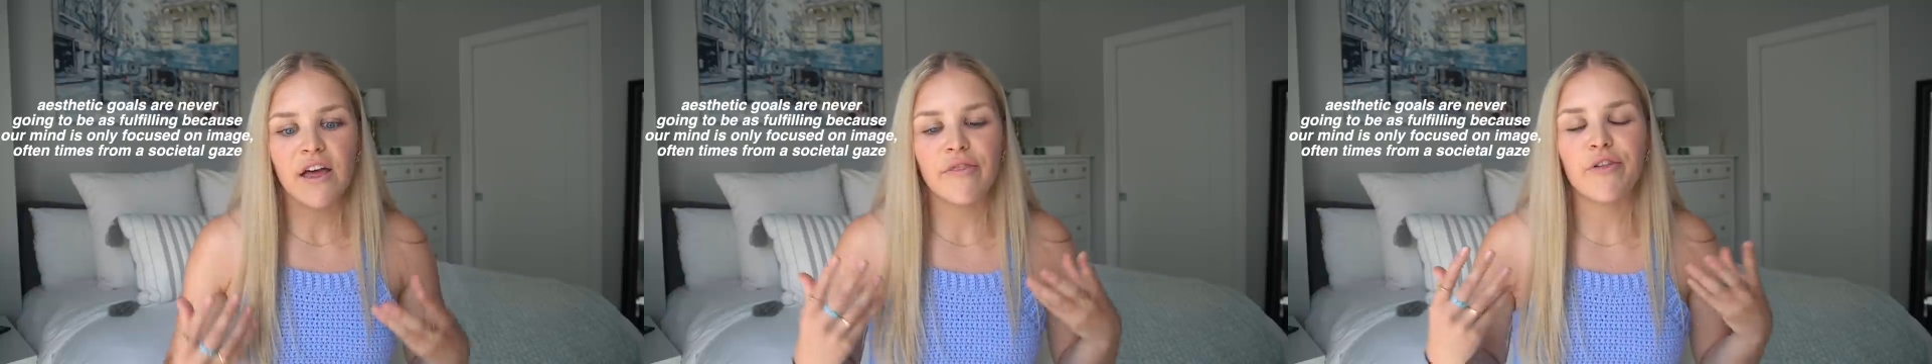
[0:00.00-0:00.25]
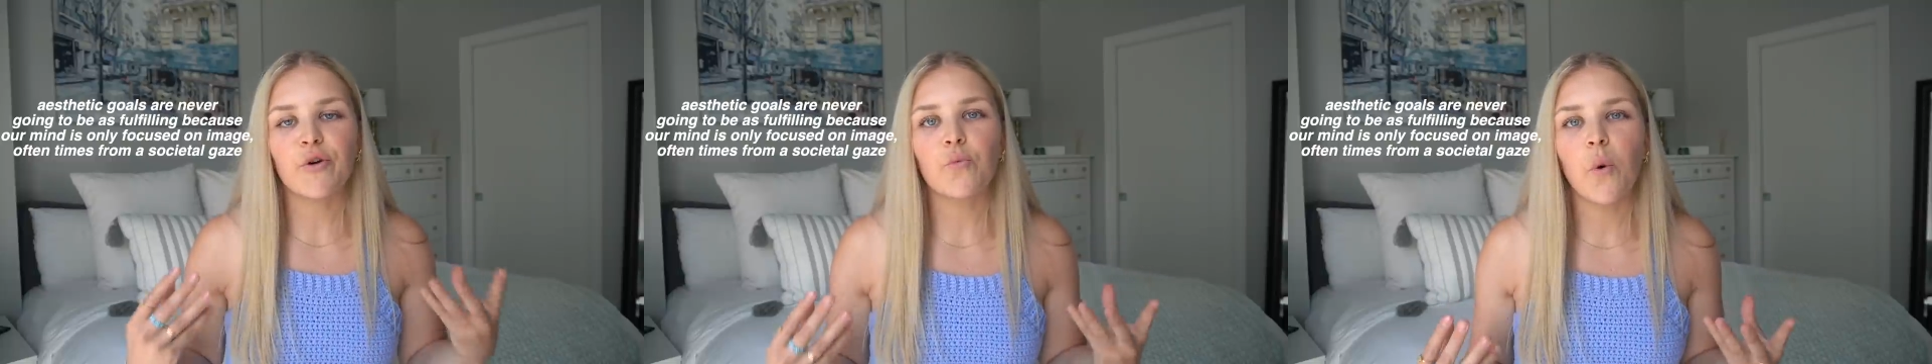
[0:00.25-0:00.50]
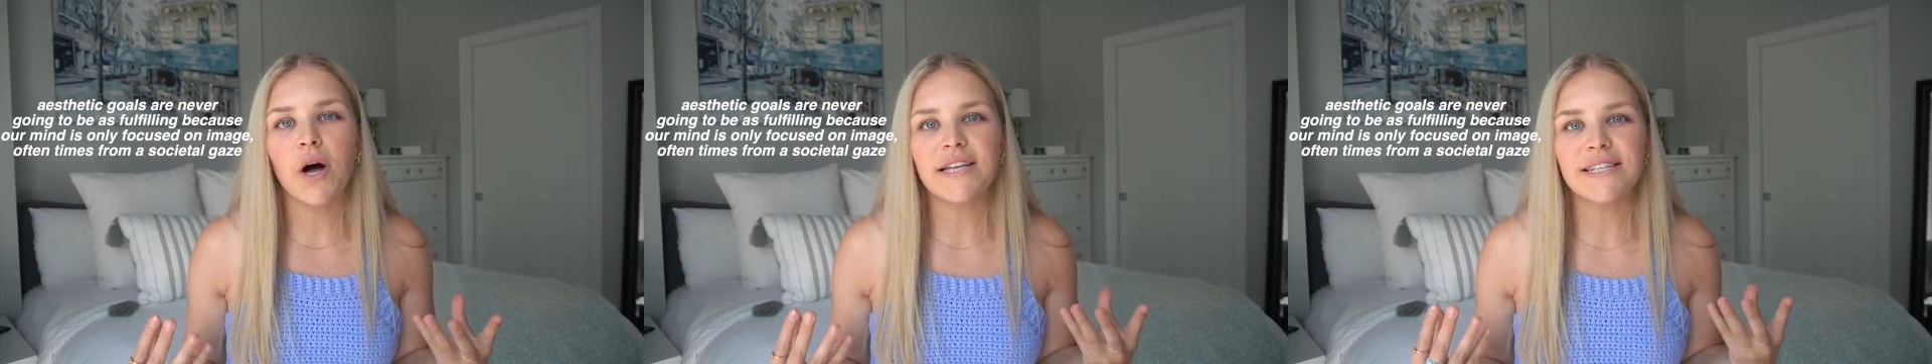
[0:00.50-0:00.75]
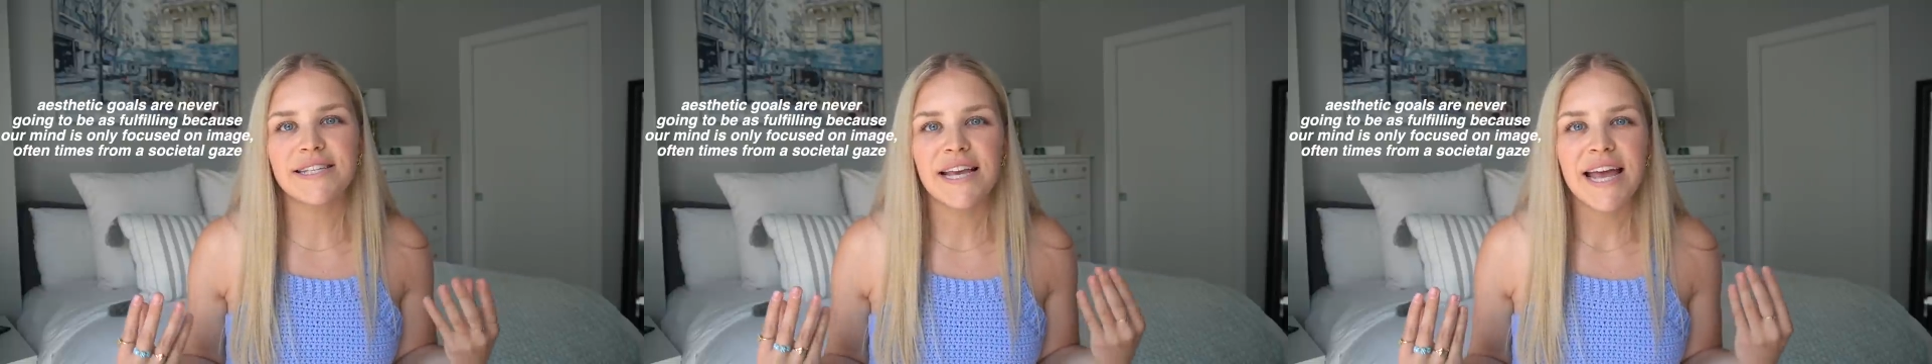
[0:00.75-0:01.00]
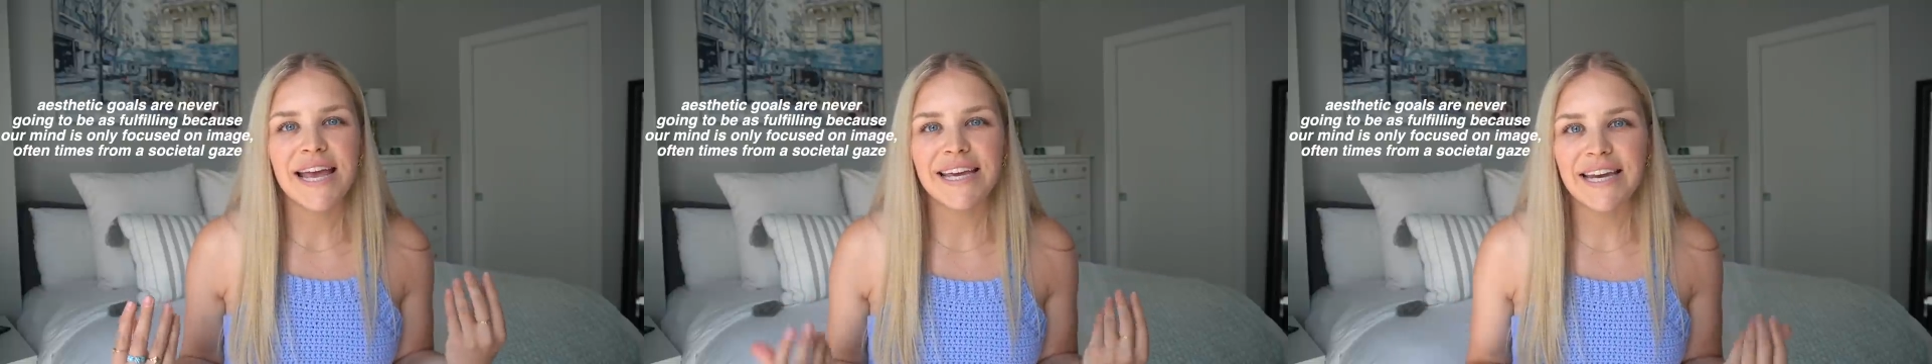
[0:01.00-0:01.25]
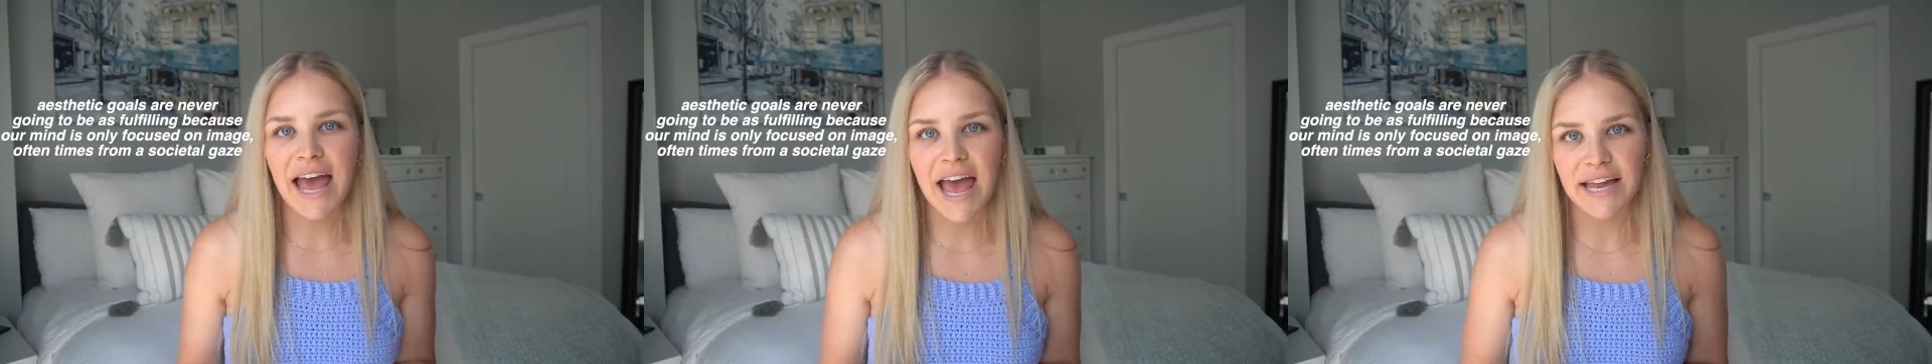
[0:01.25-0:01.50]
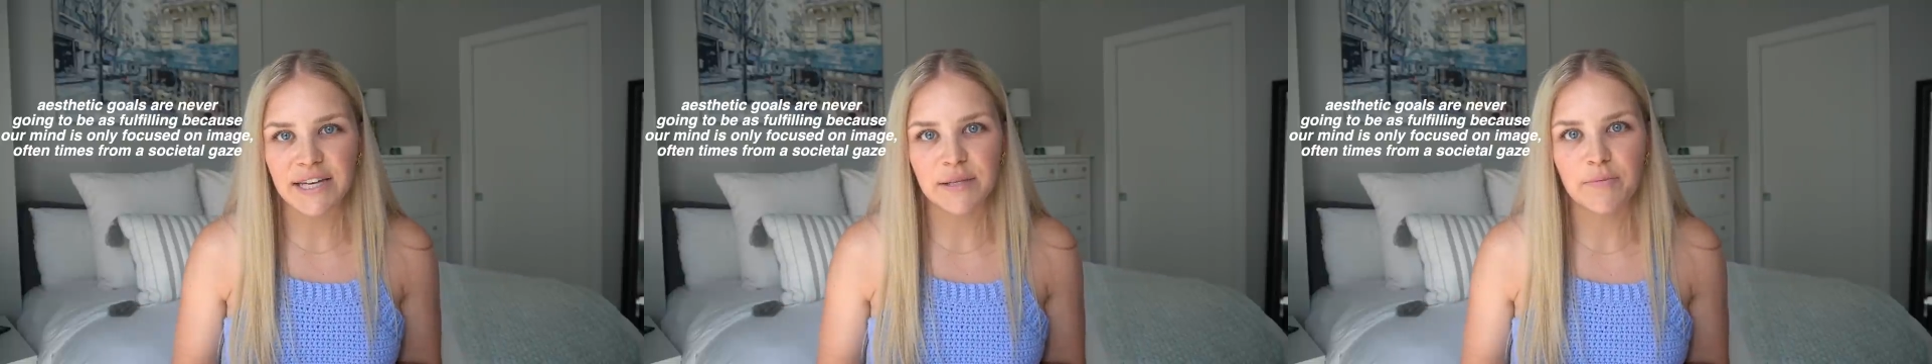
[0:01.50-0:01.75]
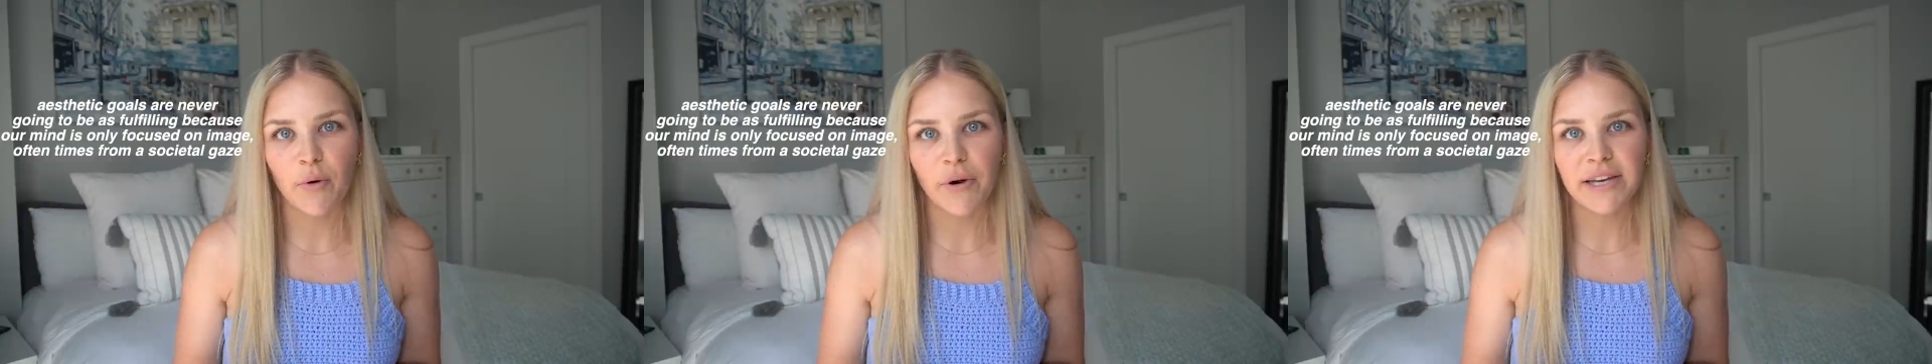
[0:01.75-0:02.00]
there was an end
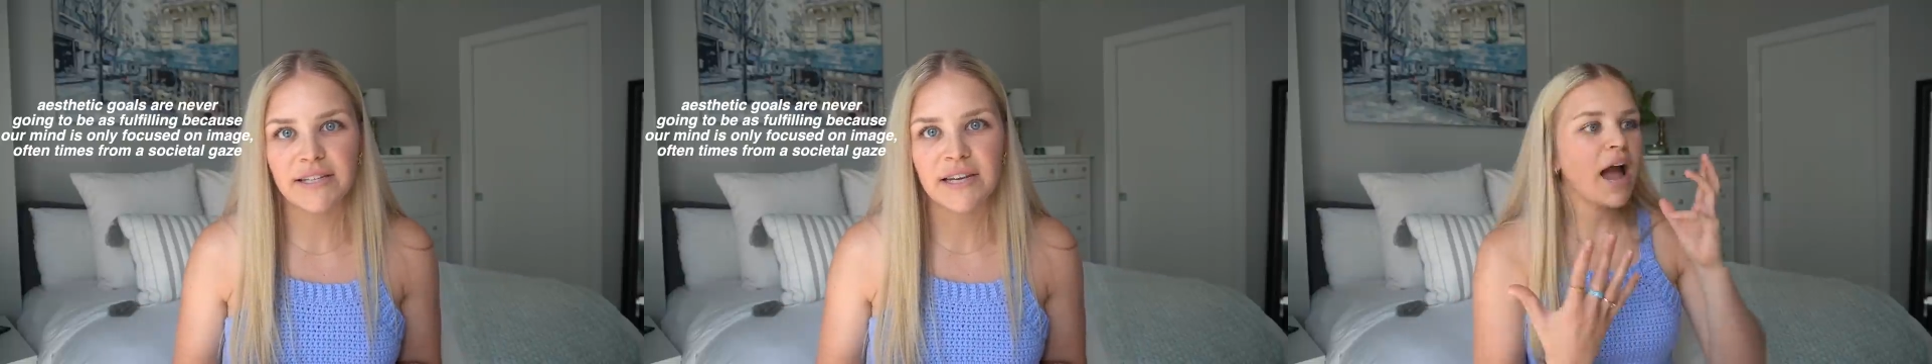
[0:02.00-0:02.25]
point.